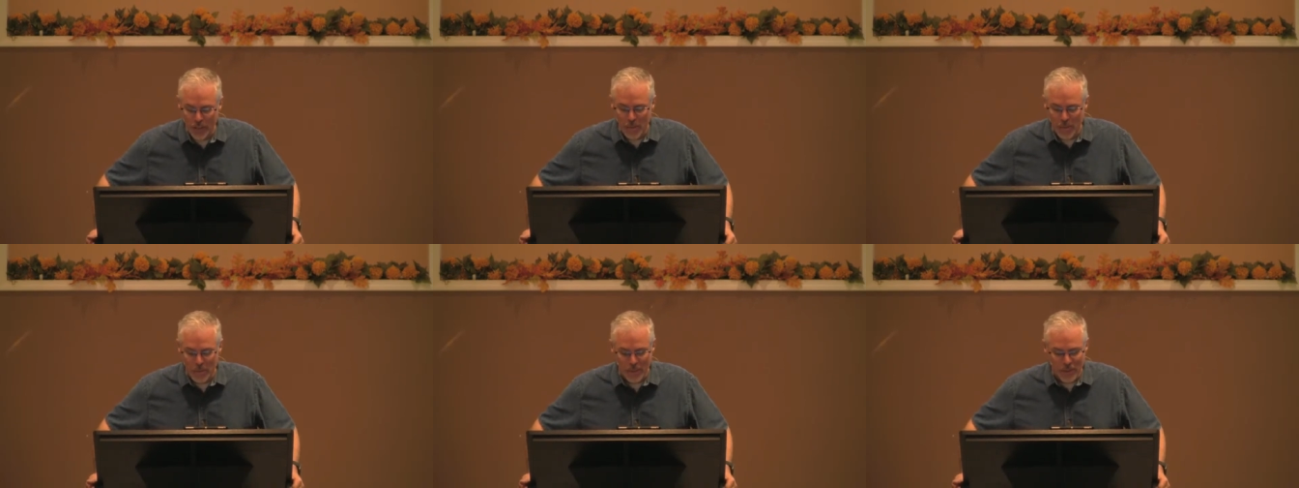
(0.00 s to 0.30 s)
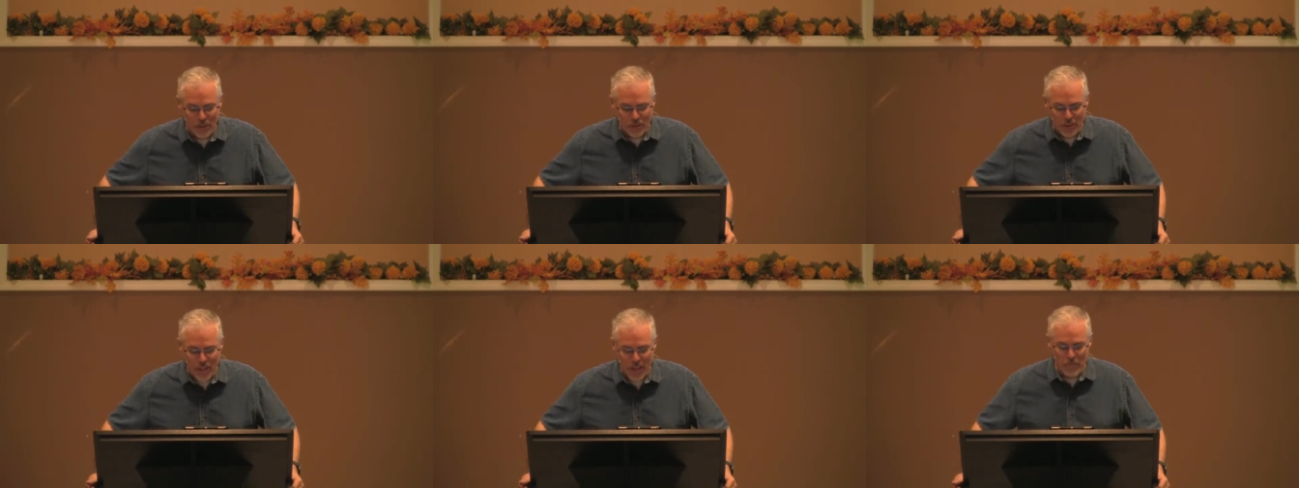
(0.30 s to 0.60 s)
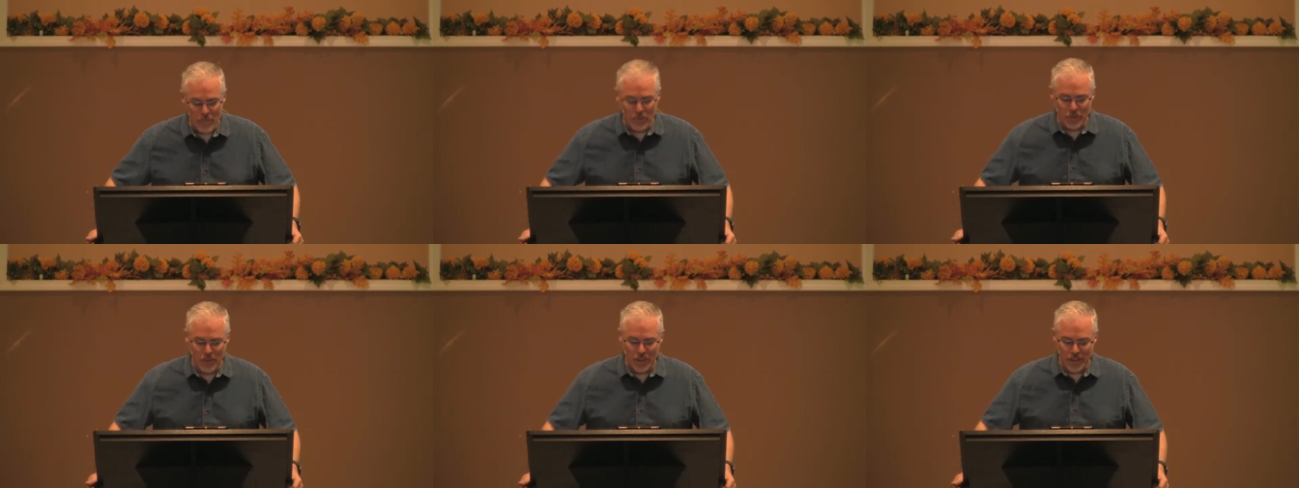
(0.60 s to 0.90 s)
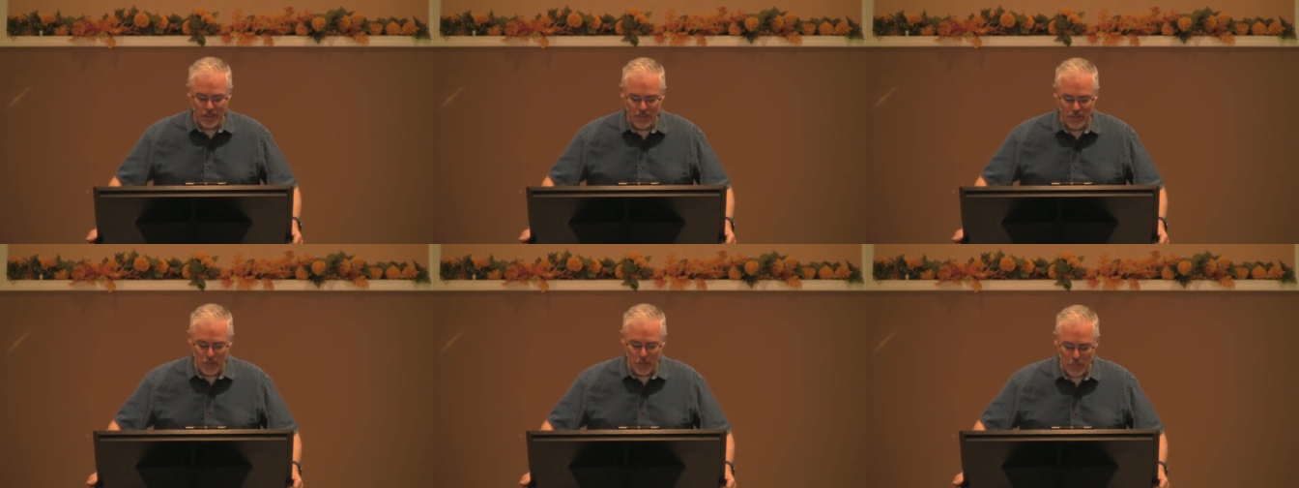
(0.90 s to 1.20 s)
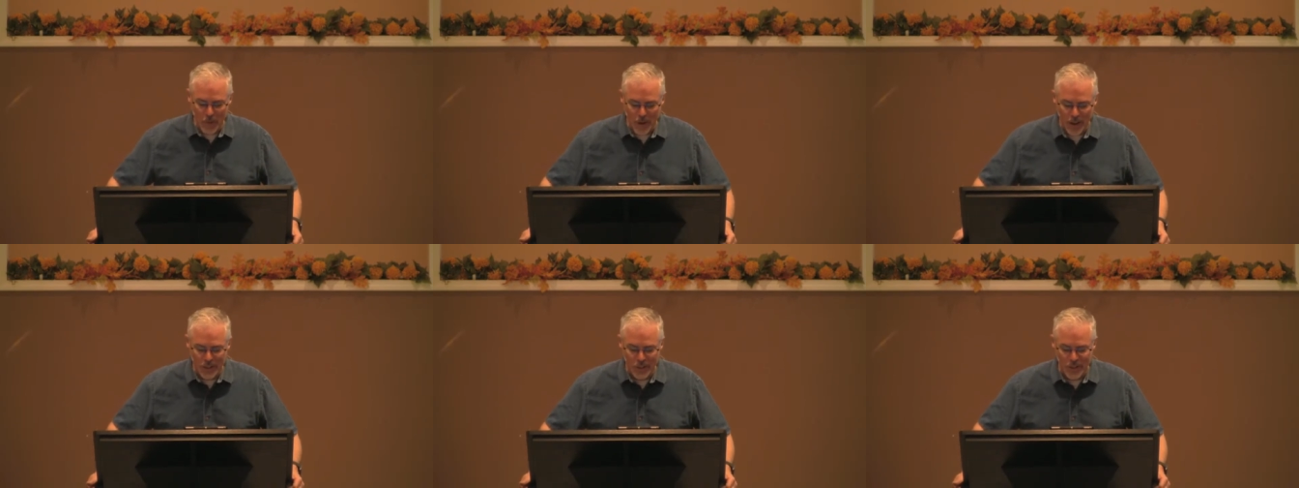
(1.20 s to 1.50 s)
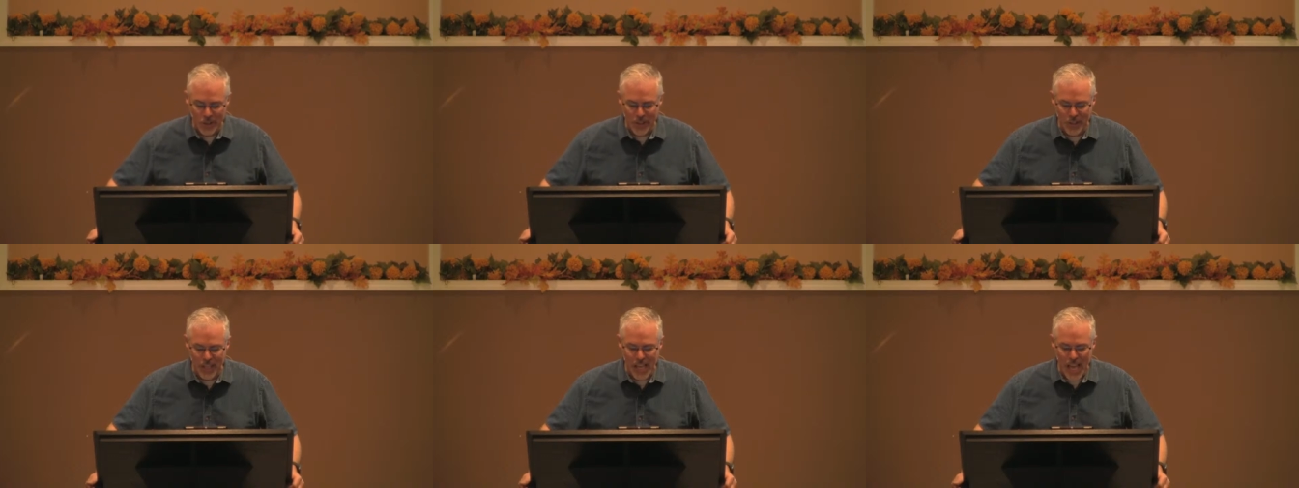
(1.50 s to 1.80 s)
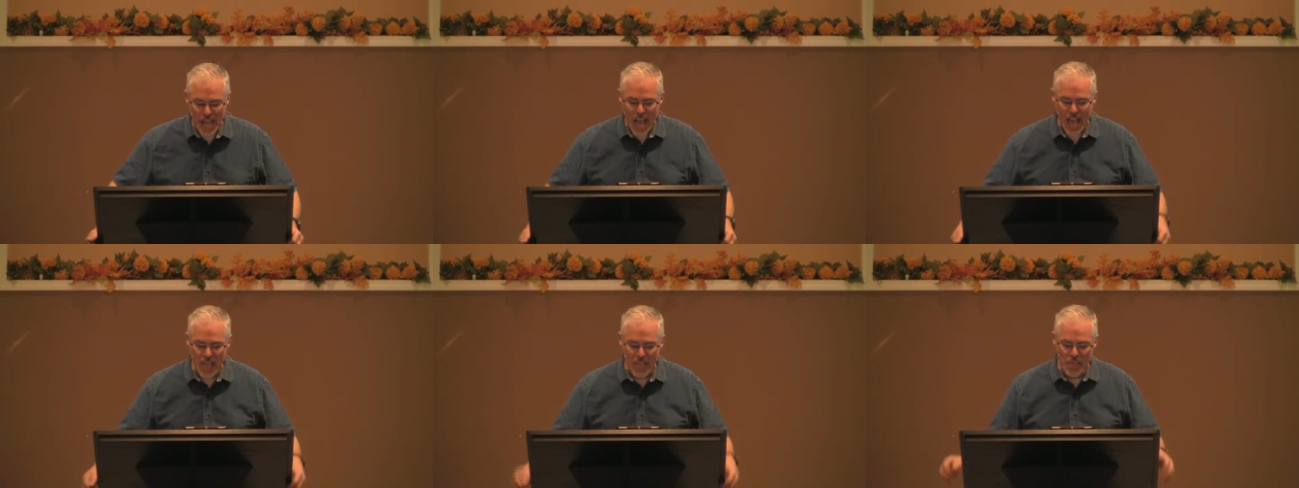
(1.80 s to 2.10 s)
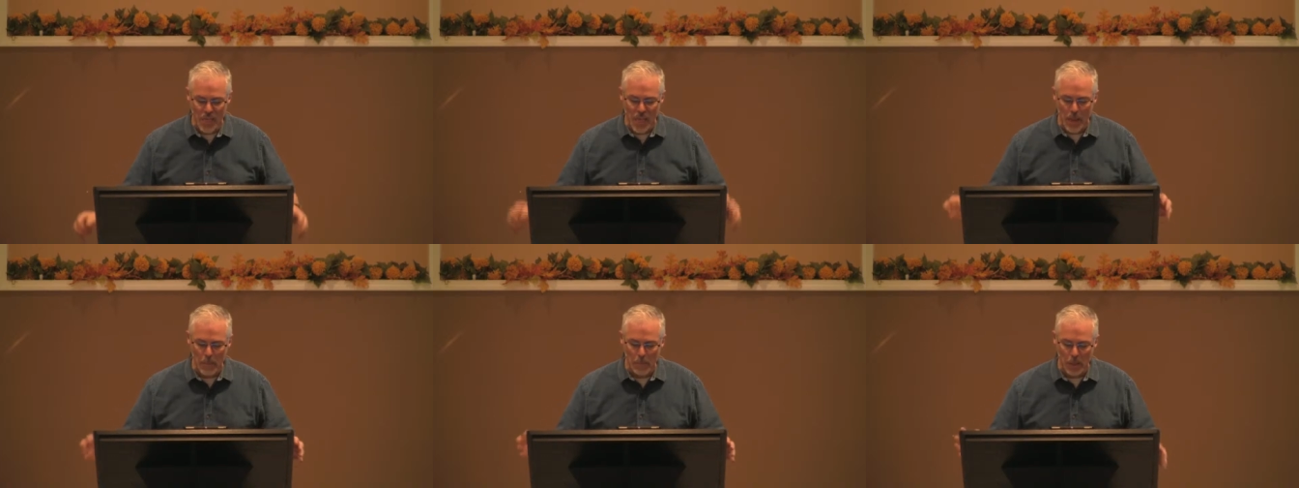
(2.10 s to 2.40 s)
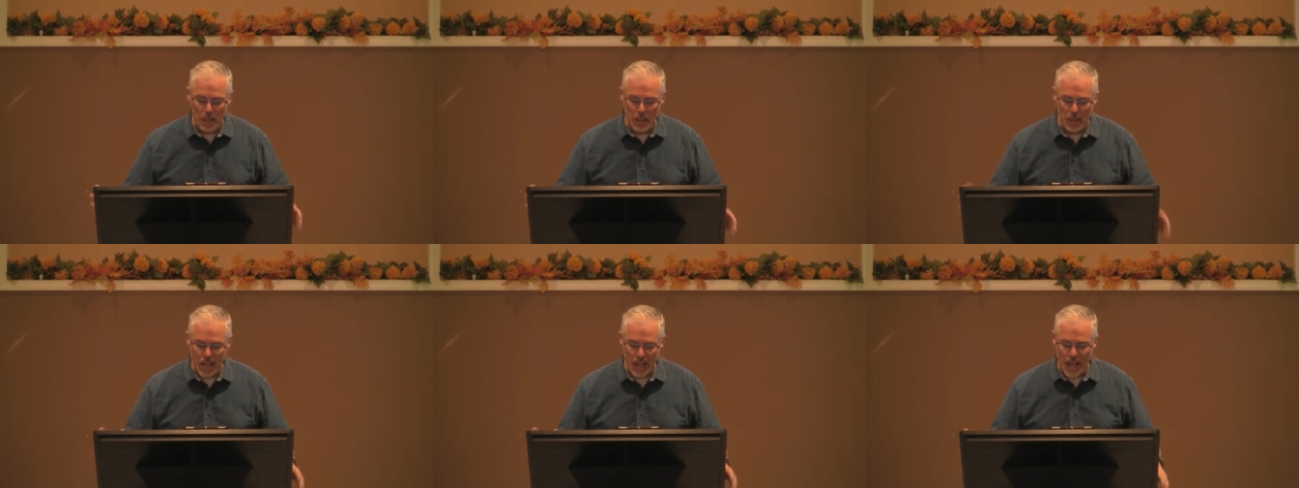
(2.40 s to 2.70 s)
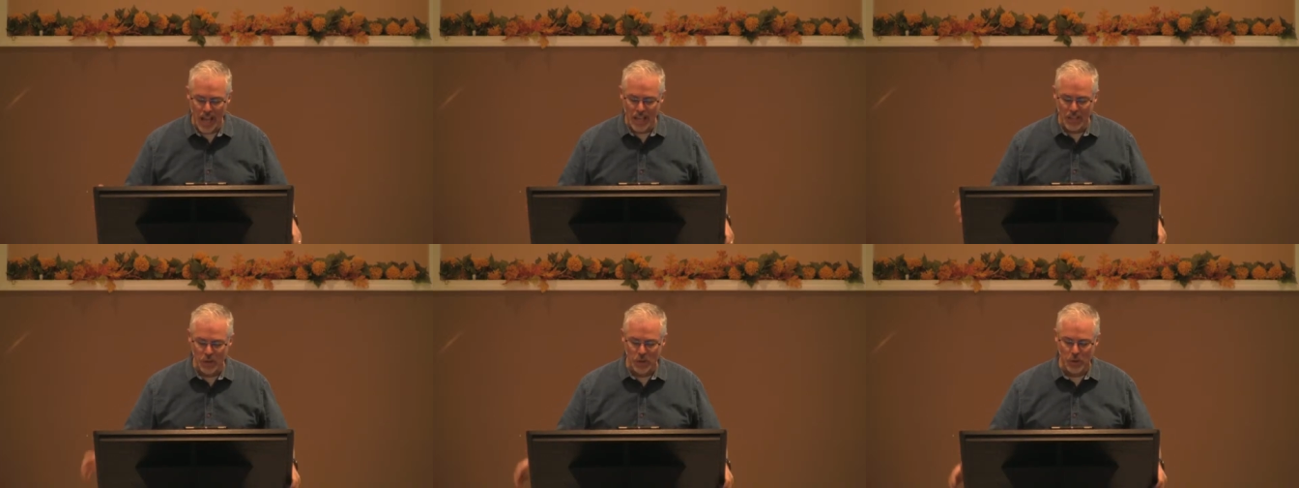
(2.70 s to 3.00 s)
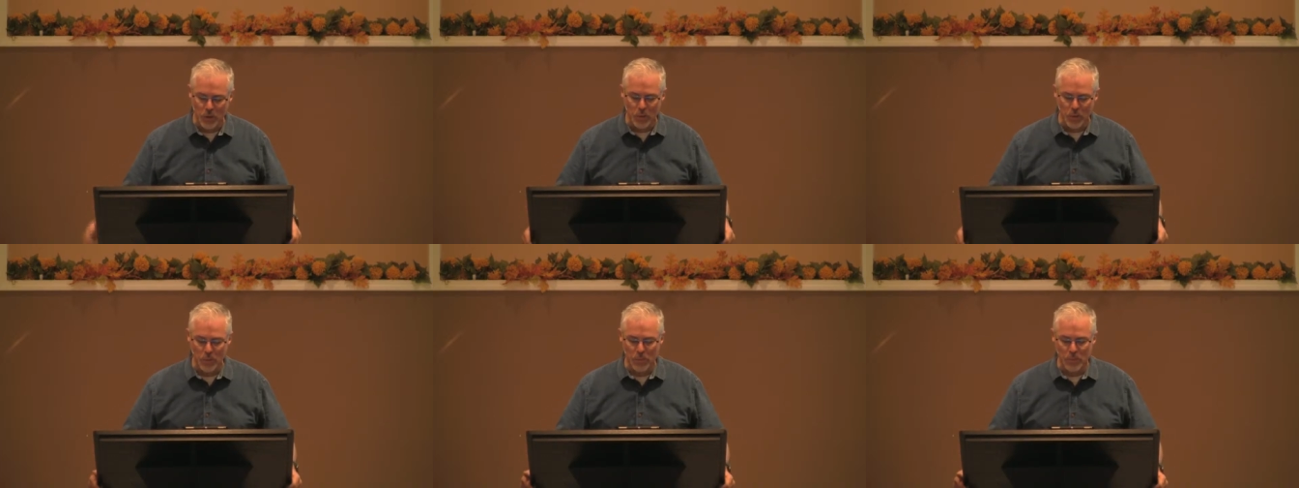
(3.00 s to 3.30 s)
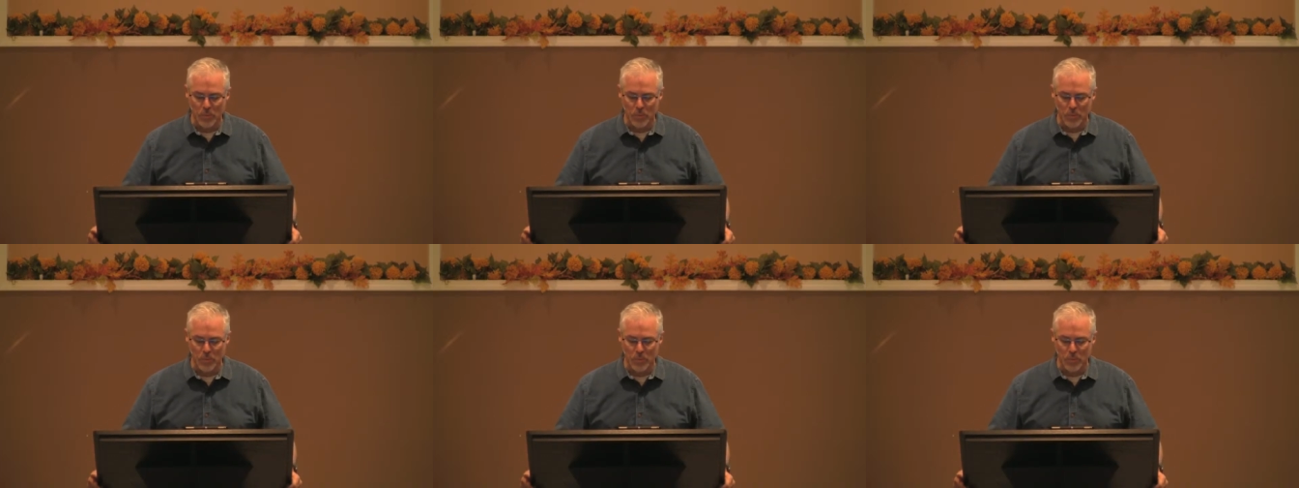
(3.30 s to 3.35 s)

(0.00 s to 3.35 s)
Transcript: them in the same flood of debauchery, and they malign you.